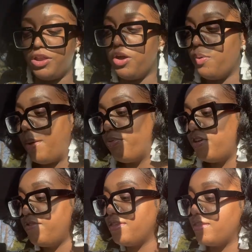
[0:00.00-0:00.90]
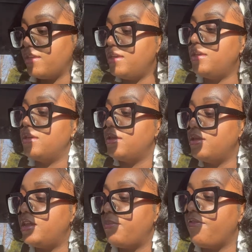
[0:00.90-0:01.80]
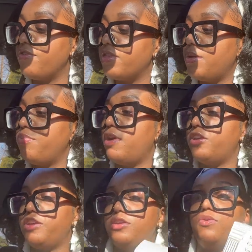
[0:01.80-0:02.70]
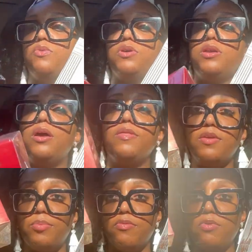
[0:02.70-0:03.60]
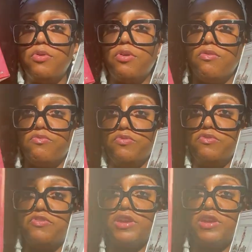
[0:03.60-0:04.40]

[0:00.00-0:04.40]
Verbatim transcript: know I previously did my first impression on the Baroque Rouge